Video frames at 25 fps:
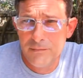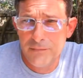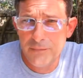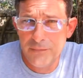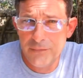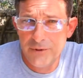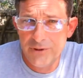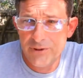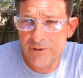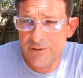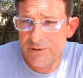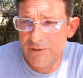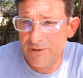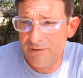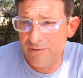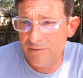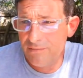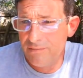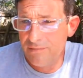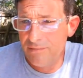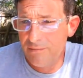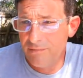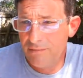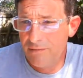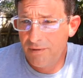which is a,
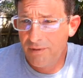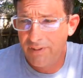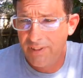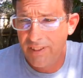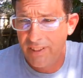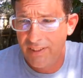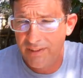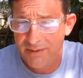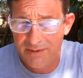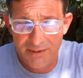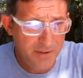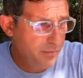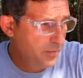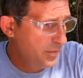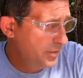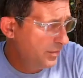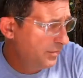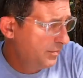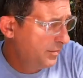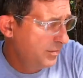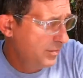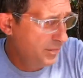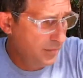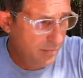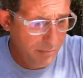a tasty one,
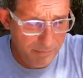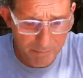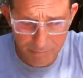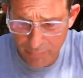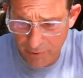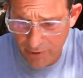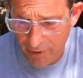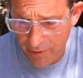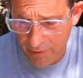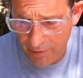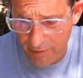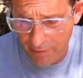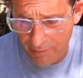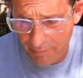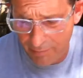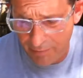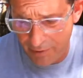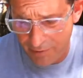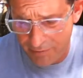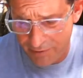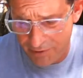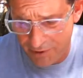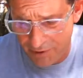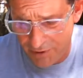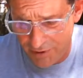but I'm
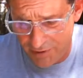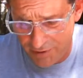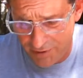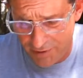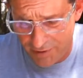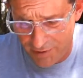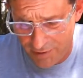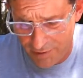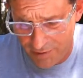gonna just,